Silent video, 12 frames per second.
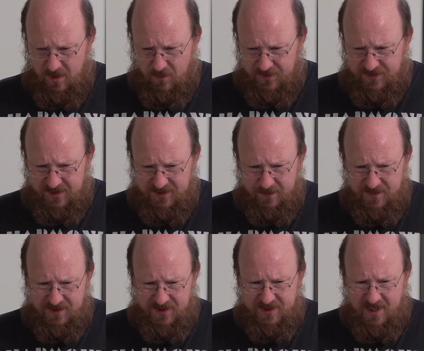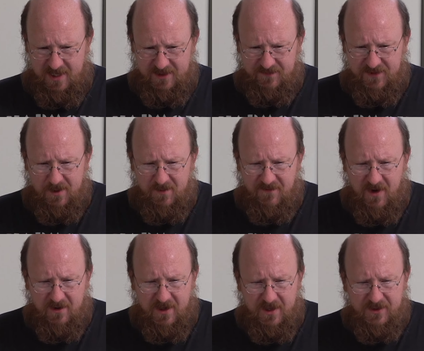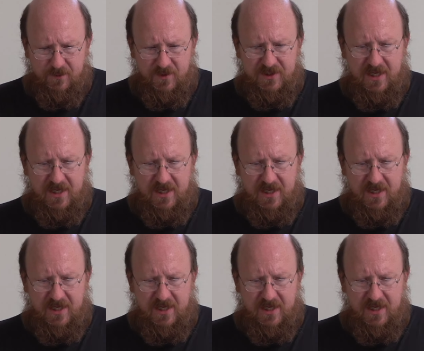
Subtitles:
With systems the size of some of our customers,